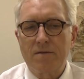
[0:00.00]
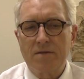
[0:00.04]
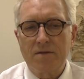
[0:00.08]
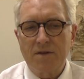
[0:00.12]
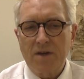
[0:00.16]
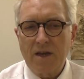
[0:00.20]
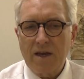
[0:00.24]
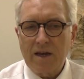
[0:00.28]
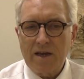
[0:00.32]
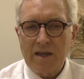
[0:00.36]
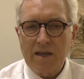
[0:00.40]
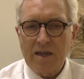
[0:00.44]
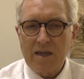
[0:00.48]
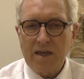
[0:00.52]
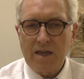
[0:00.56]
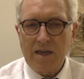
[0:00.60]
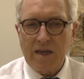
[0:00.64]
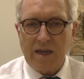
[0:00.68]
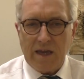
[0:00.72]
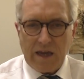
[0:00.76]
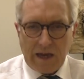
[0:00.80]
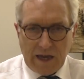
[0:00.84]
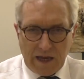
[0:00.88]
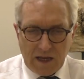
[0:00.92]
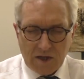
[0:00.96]
nearly
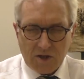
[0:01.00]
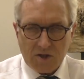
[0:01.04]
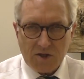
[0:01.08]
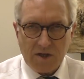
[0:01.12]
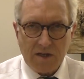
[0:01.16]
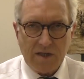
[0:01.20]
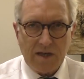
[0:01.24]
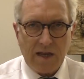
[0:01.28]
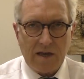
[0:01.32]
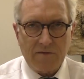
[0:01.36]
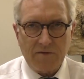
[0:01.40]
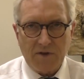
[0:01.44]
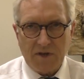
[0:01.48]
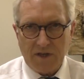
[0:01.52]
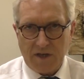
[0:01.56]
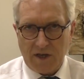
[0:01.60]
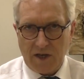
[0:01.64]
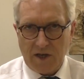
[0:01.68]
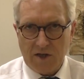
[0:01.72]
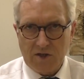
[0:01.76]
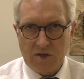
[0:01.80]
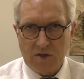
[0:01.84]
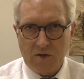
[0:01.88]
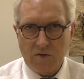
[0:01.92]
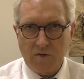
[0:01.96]
each and every
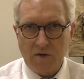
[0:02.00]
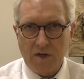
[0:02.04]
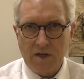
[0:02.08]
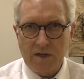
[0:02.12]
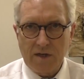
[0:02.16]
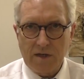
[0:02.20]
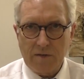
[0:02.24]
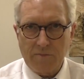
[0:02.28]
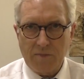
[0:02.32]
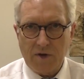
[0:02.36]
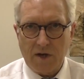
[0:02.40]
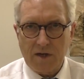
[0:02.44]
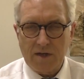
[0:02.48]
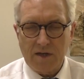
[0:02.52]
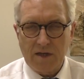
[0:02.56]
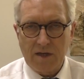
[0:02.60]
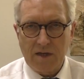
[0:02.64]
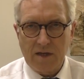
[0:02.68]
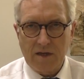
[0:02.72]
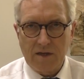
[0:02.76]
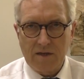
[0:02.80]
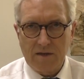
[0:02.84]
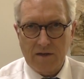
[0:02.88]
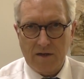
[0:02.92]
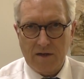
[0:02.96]
tissue in the
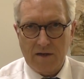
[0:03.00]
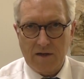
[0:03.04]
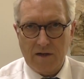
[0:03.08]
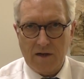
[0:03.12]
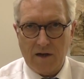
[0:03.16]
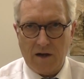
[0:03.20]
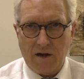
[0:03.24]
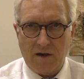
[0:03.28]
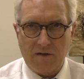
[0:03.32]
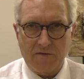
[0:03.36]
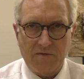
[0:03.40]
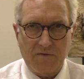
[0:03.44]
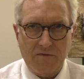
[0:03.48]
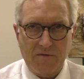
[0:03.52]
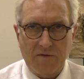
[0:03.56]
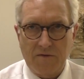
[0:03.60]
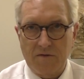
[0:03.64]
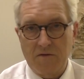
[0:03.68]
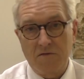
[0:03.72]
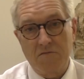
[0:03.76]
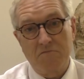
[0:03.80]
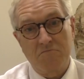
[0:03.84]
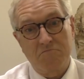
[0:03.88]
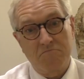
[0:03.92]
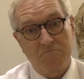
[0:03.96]
body of
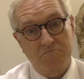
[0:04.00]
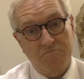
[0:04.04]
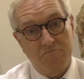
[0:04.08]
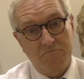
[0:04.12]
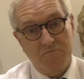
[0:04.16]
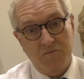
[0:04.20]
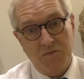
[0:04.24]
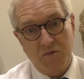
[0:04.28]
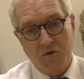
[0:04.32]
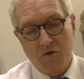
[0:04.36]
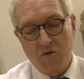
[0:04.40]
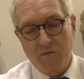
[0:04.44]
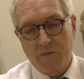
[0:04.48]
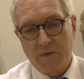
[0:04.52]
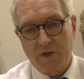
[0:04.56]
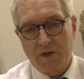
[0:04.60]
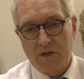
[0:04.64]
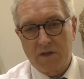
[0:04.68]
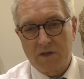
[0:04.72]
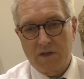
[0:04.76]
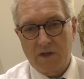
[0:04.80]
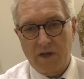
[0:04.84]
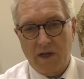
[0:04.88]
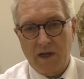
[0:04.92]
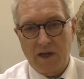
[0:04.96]

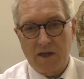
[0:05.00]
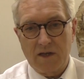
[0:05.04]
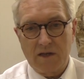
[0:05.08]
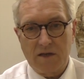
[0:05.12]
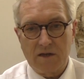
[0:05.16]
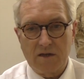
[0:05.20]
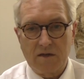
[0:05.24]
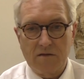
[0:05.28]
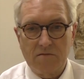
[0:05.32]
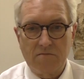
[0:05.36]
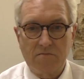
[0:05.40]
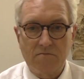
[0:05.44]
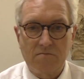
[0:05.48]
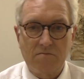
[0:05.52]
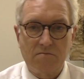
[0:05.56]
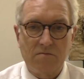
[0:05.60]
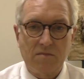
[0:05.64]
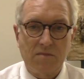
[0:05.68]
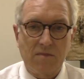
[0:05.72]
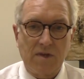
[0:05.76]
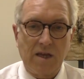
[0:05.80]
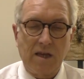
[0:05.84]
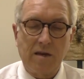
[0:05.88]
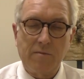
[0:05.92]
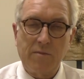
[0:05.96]
humans
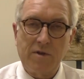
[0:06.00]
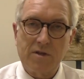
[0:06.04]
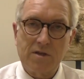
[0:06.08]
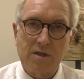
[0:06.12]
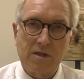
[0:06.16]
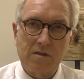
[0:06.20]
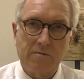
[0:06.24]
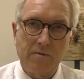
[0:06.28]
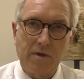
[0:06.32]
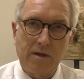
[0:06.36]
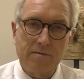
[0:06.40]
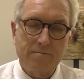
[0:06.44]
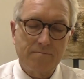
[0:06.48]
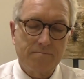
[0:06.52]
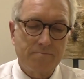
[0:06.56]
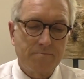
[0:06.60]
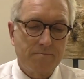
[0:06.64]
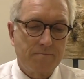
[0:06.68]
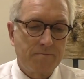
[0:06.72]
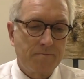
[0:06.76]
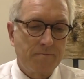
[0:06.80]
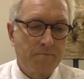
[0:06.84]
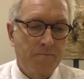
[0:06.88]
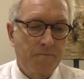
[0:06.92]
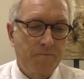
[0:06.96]
and animals as well.
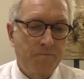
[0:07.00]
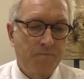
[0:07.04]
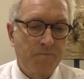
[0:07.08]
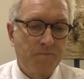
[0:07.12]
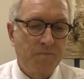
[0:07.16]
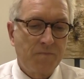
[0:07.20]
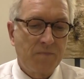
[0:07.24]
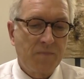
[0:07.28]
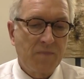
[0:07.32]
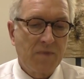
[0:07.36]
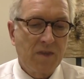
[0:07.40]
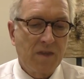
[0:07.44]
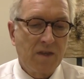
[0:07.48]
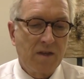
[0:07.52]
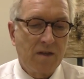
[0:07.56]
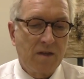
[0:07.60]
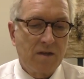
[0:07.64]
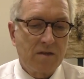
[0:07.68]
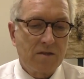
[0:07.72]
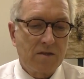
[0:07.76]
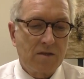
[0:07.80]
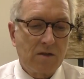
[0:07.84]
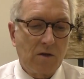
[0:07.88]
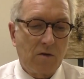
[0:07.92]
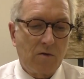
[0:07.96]

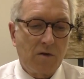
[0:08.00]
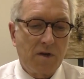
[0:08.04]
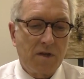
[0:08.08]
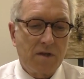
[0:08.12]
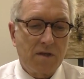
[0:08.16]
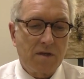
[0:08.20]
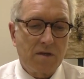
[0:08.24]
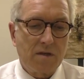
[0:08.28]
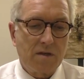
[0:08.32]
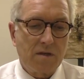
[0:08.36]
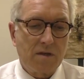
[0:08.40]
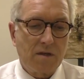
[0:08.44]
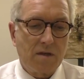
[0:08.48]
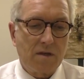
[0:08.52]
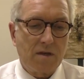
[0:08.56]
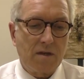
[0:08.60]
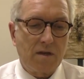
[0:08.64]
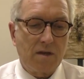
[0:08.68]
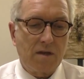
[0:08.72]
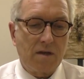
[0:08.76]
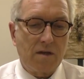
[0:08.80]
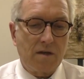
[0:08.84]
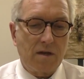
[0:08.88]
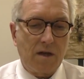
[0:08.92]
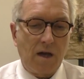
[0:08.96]
So it
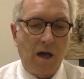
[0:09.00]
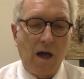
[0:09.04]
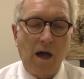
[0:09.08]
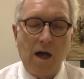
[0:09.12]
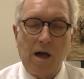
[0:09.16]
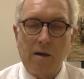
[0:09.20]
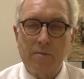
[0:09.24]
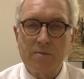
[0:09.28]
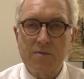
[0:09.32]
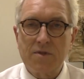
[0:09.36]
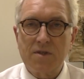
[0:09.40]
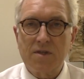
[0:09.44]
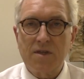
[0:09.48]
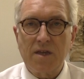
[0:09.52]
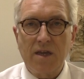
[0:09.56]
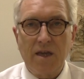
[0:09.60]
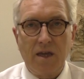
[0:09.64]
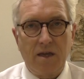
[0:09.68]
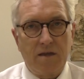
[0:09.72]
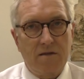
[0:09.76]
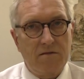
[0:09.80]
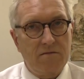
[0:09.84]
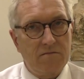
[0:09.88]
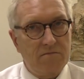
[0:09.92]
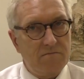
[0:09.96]

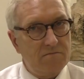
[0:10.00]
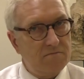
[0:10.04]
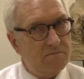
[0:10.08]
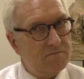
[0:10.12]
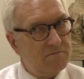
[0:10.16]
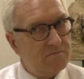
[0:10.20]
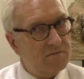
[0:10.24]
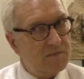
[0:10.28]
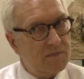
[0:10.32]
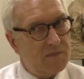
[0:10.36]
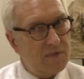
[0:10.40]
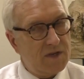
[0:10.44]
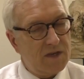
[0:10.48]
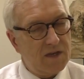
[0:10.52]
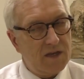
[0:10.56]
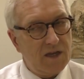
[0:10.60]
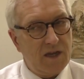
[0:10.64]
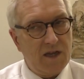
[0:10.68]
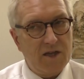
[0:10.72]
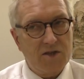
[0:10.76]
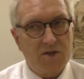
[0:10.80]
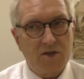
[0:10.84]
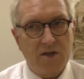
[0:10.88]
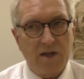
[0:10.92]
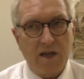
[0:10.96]
harms
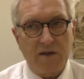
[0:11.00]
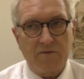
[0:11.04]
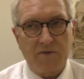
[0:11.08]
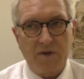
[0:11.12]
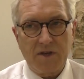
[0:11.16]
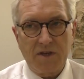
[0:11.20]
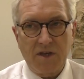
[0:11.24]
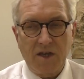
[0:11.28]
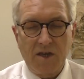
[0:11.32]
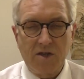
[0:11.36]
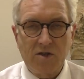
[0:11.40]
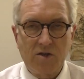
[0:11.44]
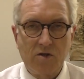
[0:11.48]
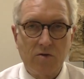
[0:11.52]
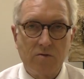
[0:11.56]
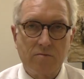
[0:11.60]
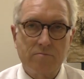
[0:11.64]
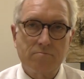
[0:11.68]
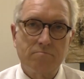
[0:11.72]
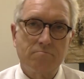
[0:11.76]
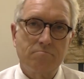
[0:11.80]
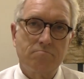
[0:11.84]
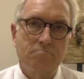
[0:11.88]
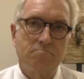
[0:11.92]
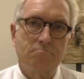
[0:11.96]
each and every
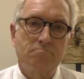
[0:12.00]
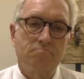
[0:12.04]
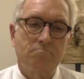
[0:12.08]
tissue,